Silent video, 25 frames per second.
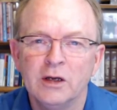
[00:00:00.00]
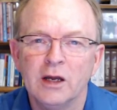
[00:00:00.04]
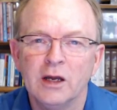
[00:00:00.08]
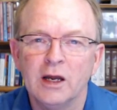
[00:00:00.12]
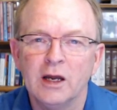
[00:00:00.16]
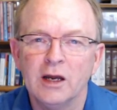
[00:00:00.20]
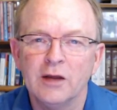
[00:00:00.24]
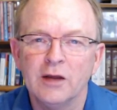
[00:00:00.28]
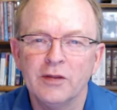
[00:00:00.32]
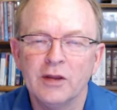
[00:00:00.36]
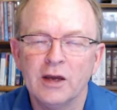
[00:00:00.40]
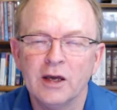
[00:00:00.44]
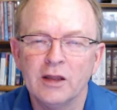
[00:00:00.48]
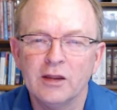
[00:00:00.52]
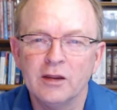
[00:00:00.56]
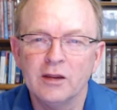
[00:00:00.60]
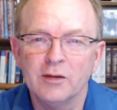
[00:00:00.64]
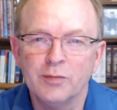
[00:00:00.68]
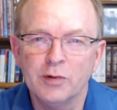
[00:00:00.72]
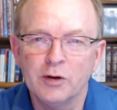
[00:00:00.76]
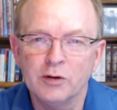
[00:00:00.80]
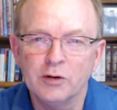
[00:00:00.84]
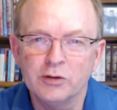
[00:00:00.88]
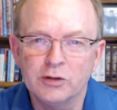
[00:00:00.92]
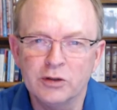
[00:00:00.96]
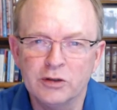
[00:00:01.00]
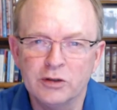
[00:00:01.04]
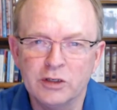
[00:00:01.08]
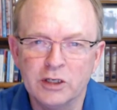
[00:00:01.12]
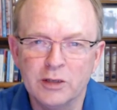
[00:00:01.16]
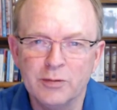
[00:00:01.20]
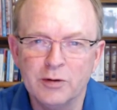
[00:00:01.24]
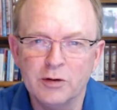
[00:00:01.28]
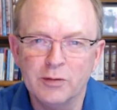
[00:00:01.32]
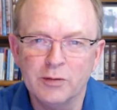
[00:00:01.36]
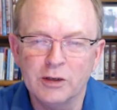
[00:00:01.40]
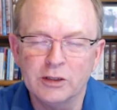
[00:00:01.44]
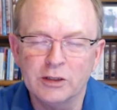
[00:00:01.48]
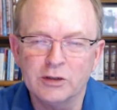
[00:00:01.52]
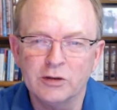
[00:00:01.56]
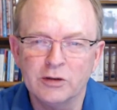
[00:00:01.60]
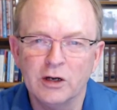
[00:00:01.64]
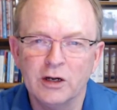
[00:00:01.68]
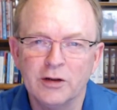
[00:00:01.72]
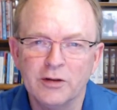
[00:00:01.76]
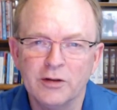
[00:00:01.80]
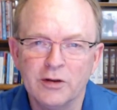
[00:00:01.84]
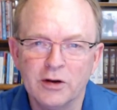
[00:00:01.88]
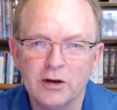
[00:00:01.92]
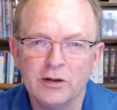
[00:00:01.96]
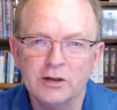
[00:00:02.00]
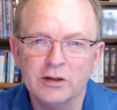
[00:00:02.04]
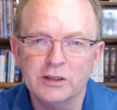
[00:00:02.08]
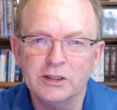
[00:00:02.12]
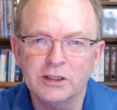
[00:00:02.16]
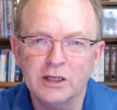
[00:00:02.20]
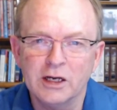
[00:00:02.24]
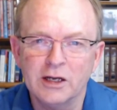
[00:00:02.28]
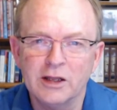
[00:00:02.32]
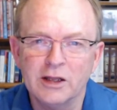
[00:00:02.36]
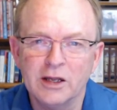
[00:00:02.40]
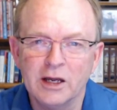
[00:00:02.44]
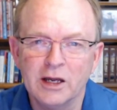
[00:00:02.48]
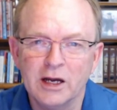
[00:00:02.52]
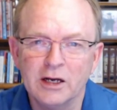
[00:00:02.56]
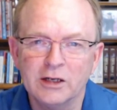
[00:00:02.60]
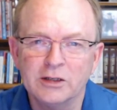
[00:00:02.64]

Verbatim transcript: and that the posterior tibial muscle on the other side of the